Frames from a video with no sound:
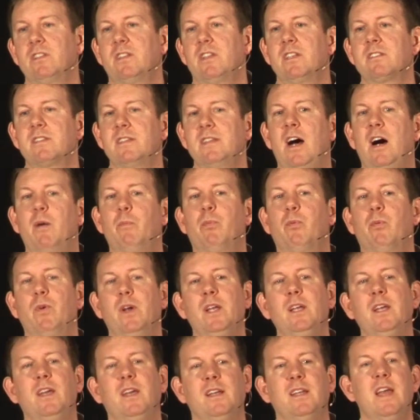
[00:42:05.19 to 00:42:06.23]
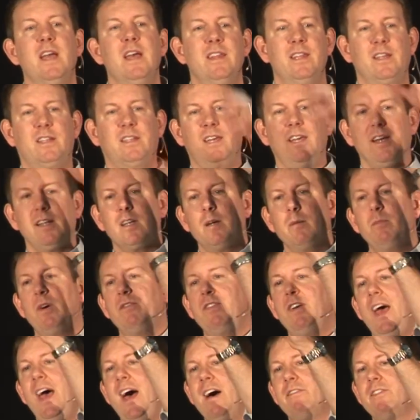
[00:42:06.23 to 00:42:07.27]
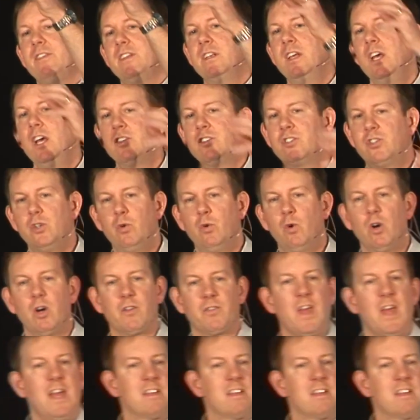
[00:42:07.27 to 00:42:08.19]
that's now bringing the kingdom of heaven to earth.